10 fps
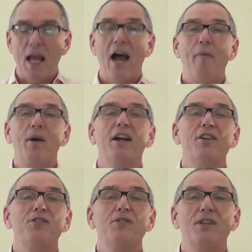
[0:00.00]
and we're going to
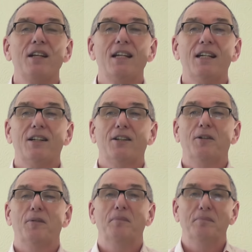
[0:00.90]
do the
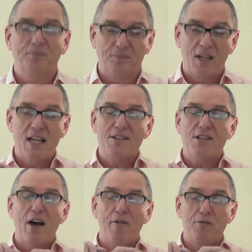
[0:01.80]
um, his
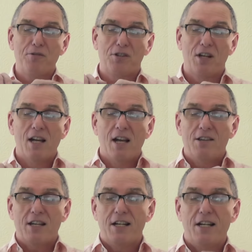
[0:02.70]
nose.
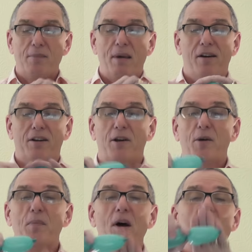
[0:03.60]
So you need about um,